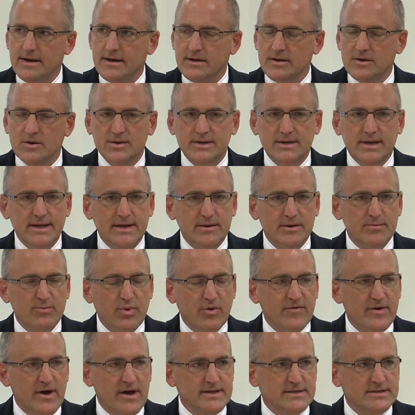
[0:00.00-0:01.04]
you know, it
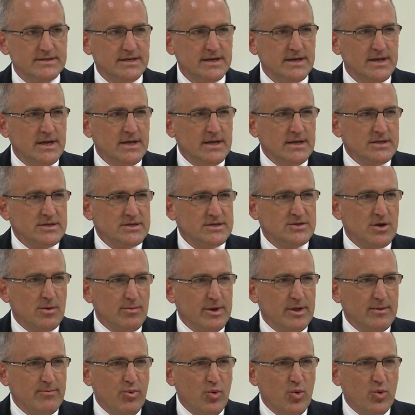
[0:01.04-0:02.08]
provides so
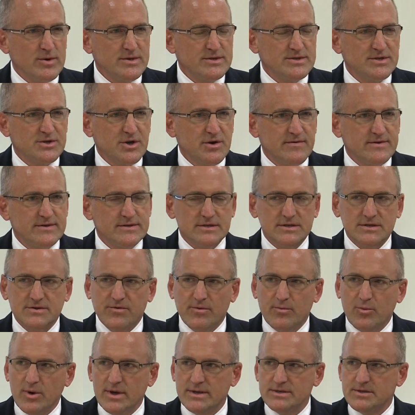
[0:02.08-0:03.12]
many important services,
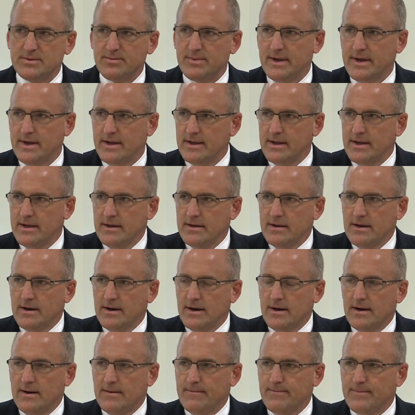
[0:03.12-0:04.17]
from resume
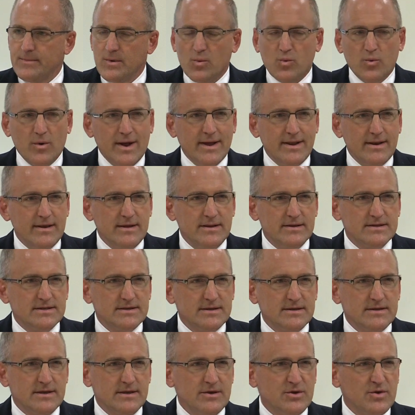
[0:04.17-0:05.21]
writing
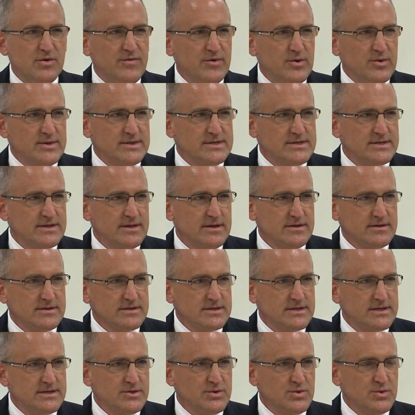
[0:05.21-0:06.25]
to interviewing
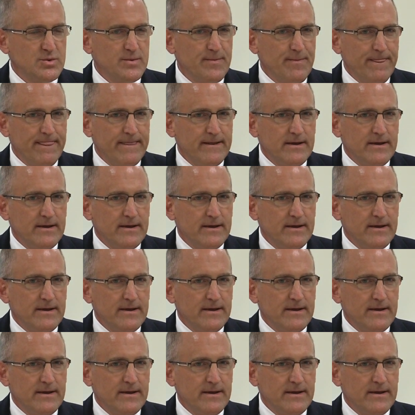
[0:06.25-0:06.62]
skills to